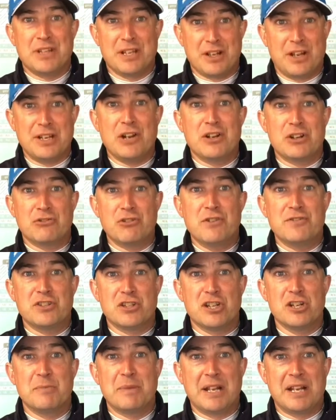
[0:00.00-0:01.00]
I know the grooves
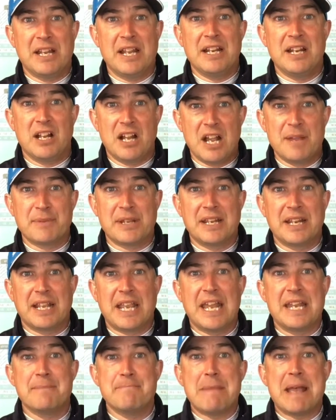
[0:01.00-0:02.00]
are going to be clean and I'm going to
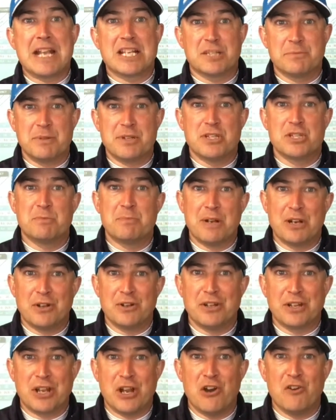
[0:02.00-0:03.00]
get maximum spin
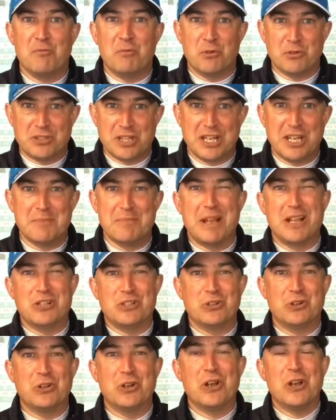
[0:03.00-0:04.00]
on the golf ball. So you make
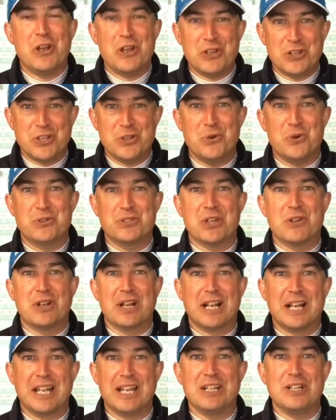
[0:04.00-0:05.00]
sure you also
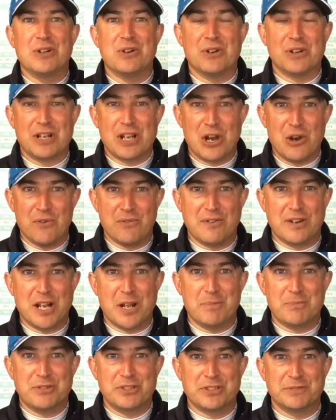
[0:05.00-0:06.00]
clean your golf
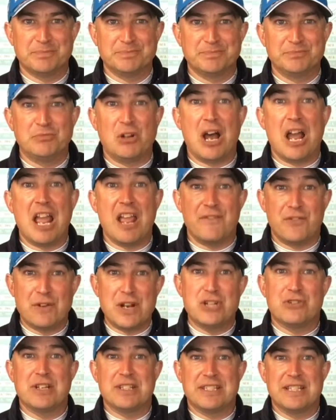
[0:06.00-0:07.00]
clubs. Right, if you're
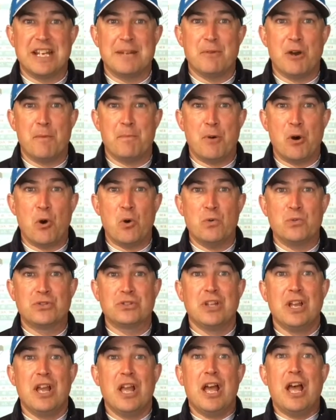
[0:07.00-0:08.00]
interested in any more
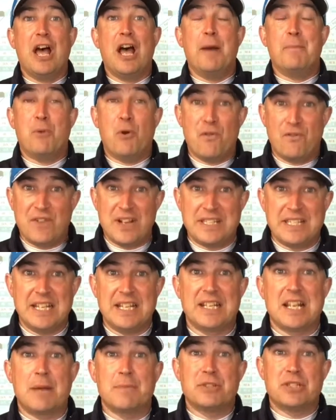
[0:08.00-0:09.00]
balls, ball
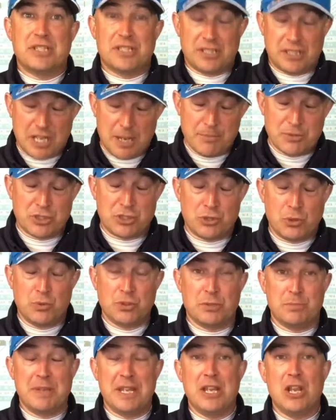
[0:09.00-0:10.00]
fitting, come to
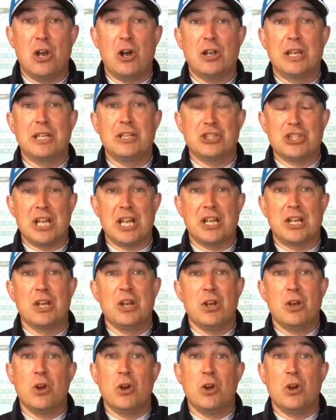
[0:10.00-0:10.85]
talk to me, Ollie, Jack,